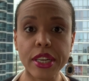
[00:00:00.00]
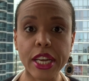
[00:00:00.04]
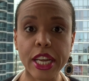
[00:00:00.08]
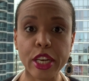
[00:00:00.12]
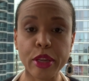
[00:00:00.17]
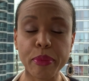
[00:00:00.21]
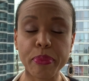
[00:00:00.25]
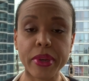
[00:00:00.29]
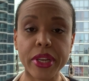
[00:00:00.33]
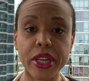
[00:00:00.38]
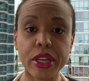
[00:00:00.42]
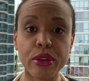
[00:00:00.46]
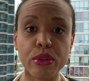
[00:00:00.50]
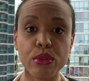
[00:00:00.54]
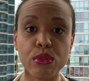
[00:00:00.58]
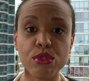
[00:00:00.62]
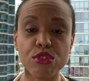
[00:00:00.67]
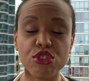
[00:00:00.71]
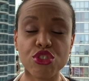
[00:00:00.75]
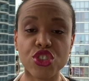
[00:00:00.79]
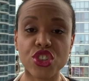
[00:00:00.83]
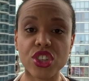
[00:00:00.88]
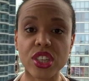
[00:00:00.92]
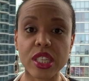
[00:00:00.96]
anybody
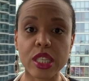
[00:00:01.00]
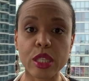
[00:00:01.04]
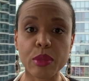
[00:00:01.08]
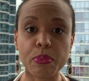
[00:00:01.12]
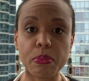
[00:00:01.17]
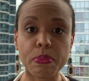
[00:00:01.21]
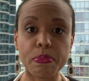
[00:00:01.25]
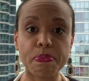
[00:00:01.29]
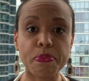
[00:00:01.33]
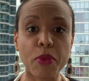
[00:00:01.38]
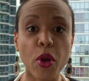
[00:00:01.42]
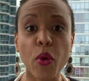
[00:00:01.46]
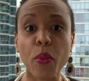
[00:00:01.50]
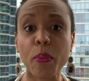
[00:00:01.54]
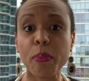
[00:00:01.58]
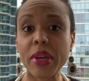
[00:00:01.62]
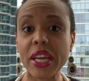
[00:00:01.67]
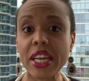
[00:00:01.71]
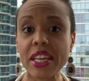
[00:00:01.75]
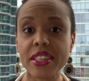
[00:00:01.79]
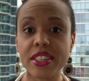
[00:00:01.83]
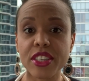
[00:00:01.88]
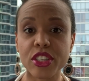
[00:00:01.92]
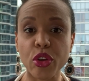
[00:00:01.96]
who's just
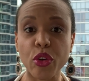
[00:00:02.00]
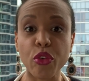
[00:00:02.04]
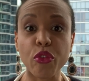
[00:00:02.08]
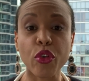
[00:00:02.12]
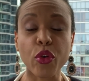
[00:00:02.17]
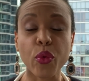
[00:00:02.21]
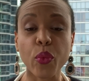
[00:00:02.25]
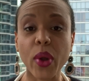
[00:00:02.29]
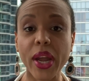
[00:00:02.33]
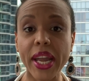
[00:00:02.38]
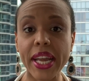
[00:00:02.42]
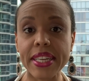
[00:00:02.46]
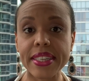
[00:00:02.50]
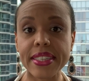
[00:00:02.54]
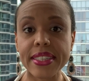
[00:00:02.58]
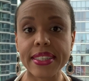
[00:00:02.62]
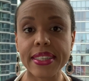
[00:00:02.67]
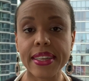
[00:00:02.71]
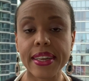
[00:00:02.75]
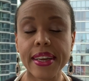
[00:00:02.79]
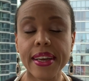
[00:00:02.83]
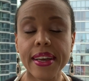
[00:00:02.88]
obese, overweight,